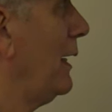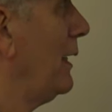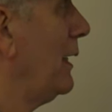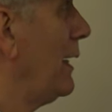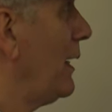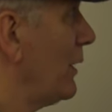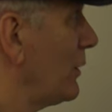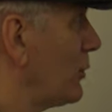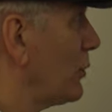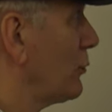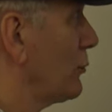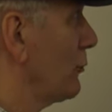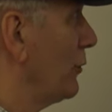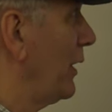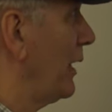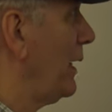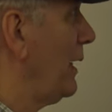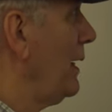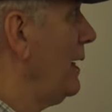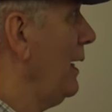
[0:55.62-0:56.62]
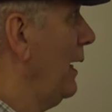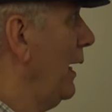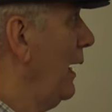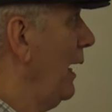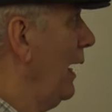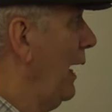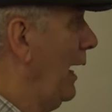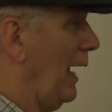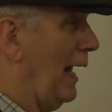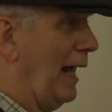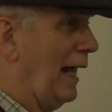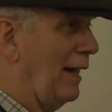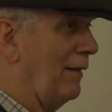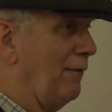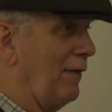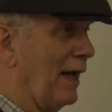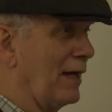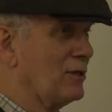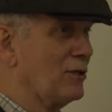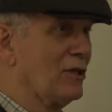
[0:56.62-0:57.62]
in history,
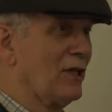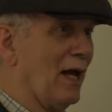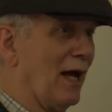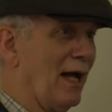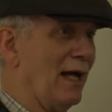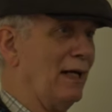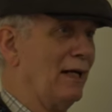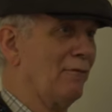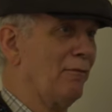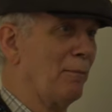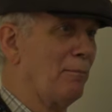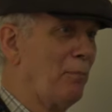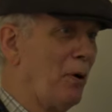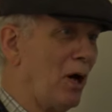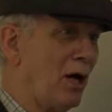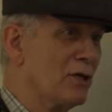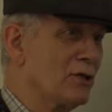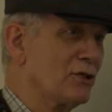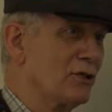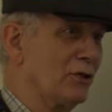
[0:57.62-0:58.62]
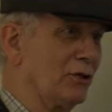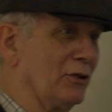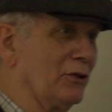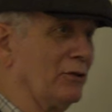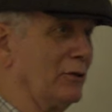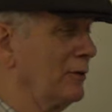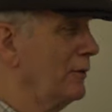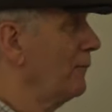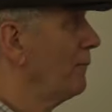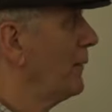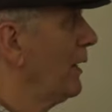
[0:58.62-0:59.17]
and that's kind of a puzzle.